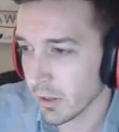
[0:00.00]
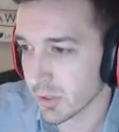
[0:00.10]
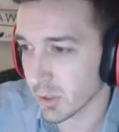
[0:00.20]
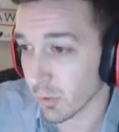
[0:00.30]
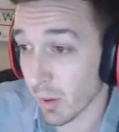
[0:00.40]

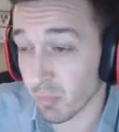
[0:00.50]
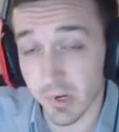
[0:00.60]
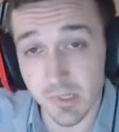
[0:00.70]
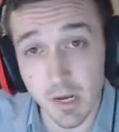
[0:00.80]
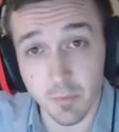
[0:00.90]
So that
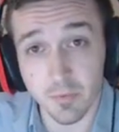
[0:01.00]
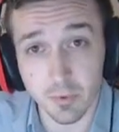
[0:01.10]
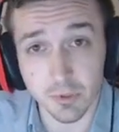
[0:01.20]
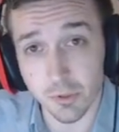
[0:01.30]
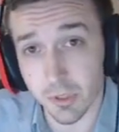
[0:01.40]
brings
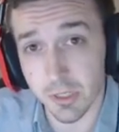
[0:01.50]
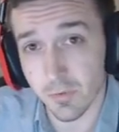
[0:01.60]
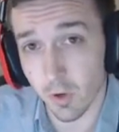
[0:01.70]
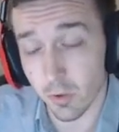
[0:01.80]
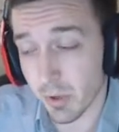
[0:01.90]

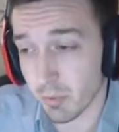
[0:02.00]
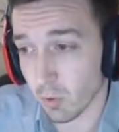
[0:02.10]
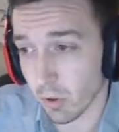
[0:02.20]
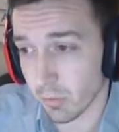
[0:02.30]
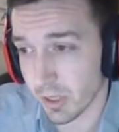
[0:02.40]
opportunities for other
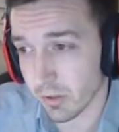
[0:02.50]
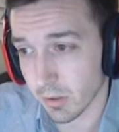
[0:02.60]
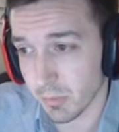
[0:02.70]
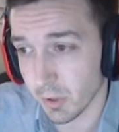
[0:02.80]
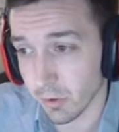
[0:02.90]
people, whether it be in the
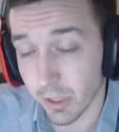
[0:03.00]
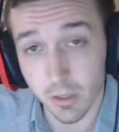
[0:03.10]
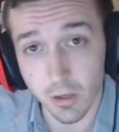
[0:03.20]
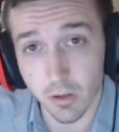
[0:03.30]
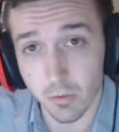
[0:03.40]

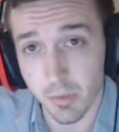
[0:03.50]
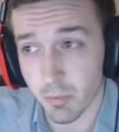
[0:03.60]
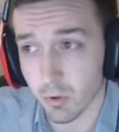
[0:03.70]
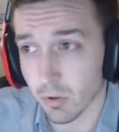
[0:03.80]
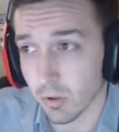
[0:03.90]
community, other
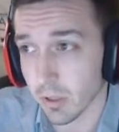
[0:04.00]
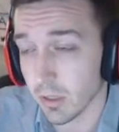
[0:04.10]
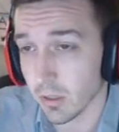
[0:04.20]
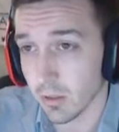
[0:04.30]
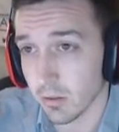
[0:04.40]
people
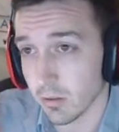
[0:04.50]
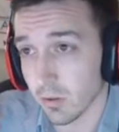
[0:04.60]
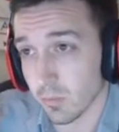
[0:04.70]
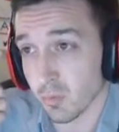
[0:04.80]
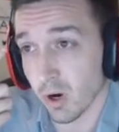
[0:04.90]

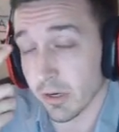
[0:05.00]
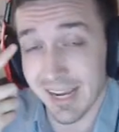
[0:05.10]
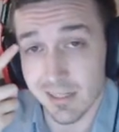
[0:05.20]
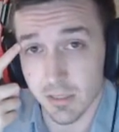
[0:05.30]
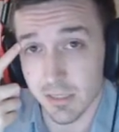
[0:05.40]
in
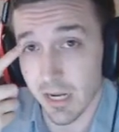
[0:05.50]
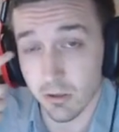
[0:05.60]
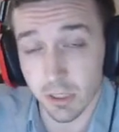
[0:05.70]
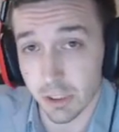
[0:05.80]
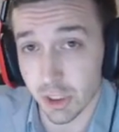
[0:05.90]
broadcasting
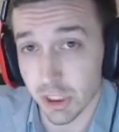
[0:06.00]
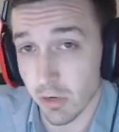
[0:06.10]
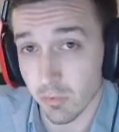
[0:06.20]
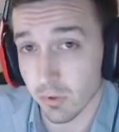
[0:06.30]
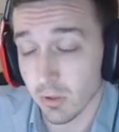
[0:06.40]
talent in
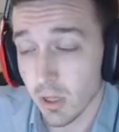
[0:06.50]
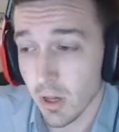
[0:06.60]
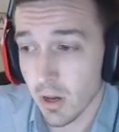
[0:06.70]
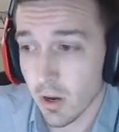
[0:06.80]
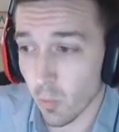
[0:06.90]
general.
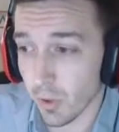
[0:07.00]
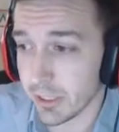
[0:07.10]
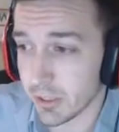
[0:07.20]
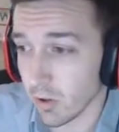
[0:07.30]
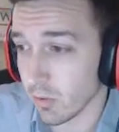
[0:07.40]
We
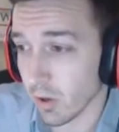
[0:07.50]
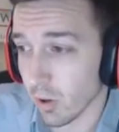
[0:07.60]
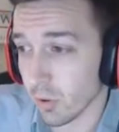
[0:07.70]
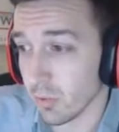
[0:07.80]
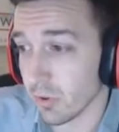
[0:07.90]
don't
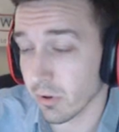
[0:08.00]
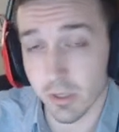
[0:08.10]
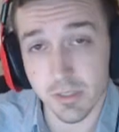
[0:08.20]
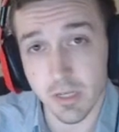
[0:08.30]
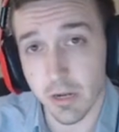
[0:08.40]
know who they're
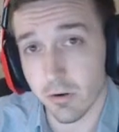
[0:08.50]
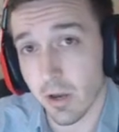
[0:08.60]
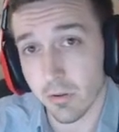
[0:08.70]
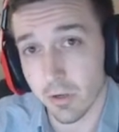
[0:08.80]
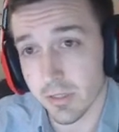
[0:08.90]
going to sign or
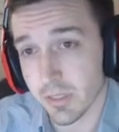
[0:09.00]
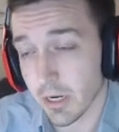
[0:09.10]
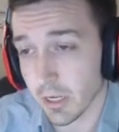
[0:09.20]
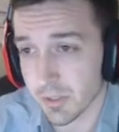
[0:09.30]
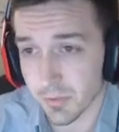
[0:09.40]
how they're going to
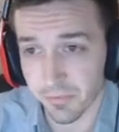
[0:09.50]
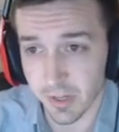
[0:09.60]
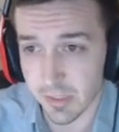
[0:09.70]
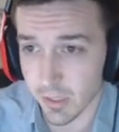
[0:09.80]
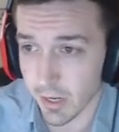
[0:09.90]
sign. I assume
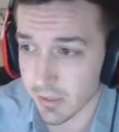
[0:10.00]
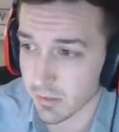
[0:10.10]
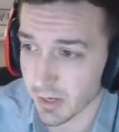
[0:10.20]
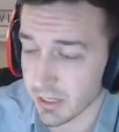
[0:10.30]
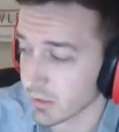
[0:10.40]
Faceit has
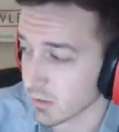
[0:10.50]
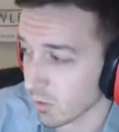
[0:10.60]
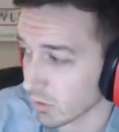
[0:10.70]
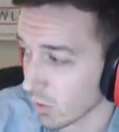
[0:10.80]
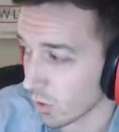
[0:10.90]
some ideas
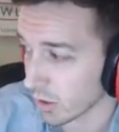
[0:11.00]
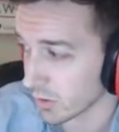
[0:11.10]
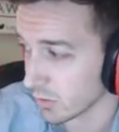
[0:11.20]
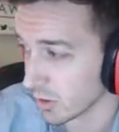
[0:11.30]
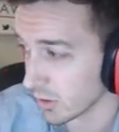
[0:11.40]
about what they want to
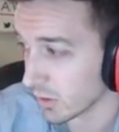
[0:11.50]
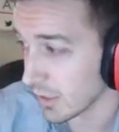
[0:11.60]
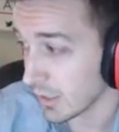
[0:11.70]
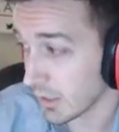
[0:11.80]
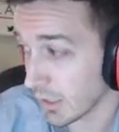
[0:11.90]
do, but
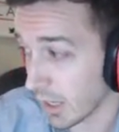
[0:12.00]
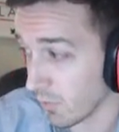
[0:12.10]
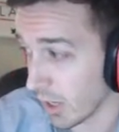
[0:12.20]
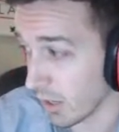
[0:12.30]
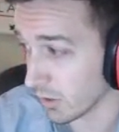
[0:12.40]

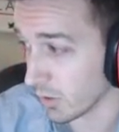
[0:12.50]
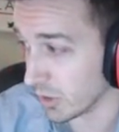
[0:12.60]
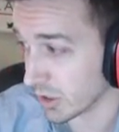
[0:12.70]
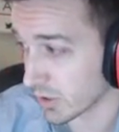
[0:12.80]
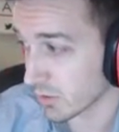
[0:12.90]
in reality,
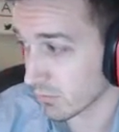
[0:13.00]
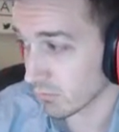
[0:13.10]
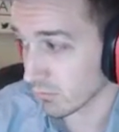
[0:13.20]
we just